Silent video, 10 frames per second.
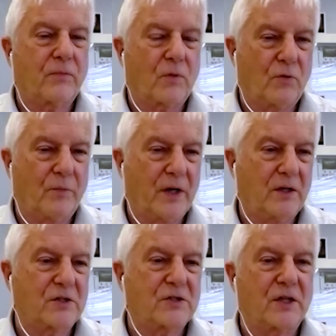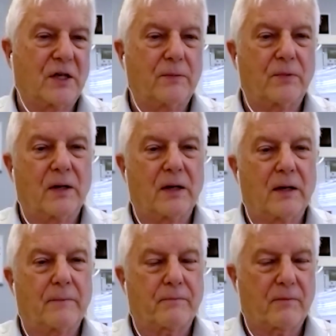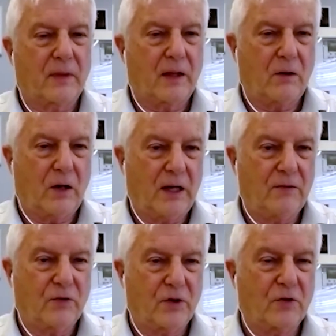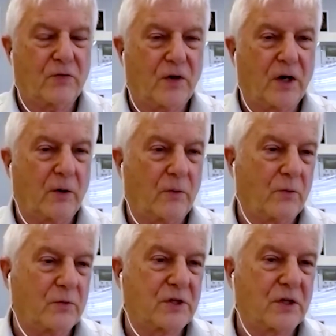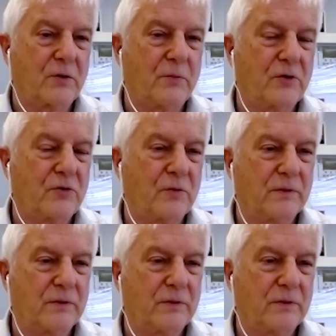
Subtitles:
remained asleep, even though the fire was in her bedroom.